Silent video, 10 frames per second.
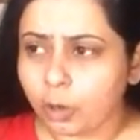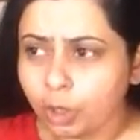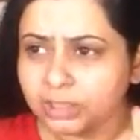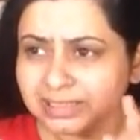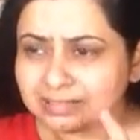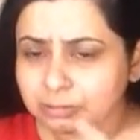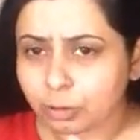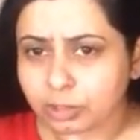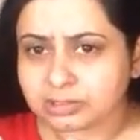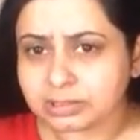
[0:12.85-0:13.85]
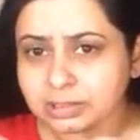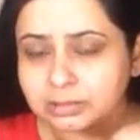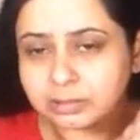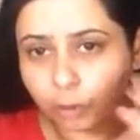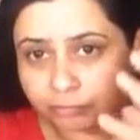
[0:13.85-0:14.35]
All these thoughts
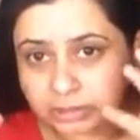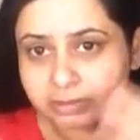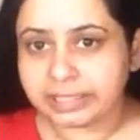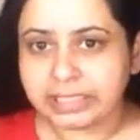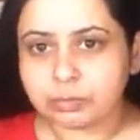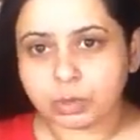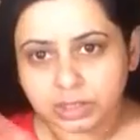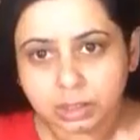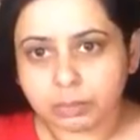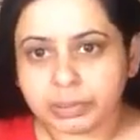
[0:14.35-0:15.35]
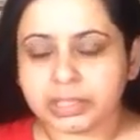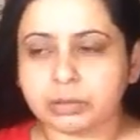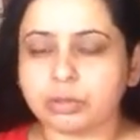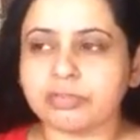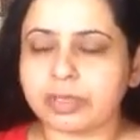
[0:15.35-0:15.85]
of the 3D world are coming
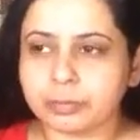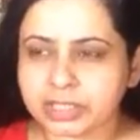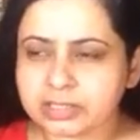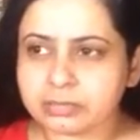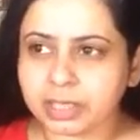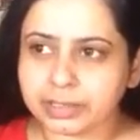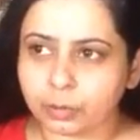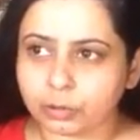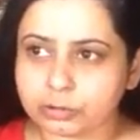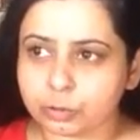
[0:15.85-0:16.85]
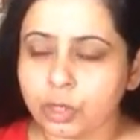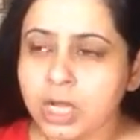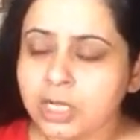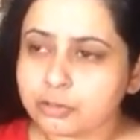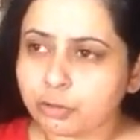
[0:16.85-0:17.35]
into the feminine's mind also.
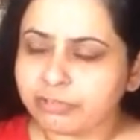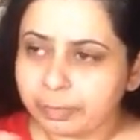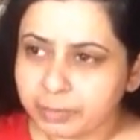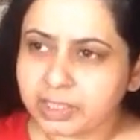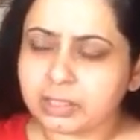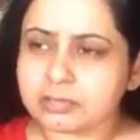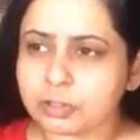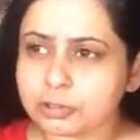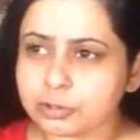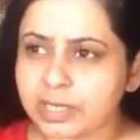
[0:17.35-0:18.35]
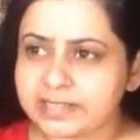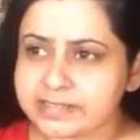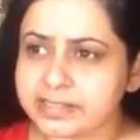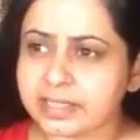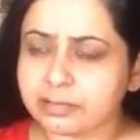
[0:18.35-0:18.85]
So feminine is also
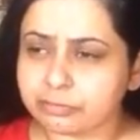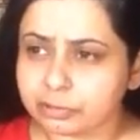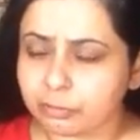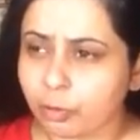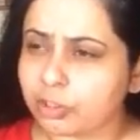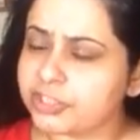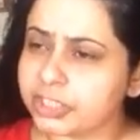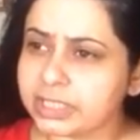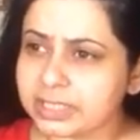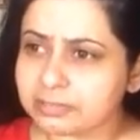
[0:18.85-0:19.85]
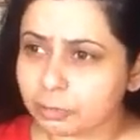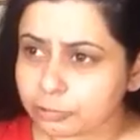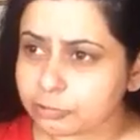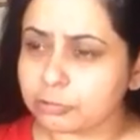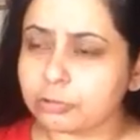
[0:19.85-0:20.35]
hesitant, withdrawn. She is
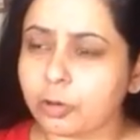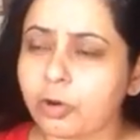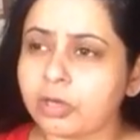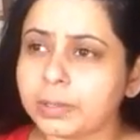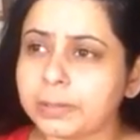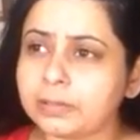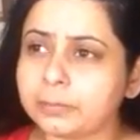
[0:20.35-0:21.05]
also not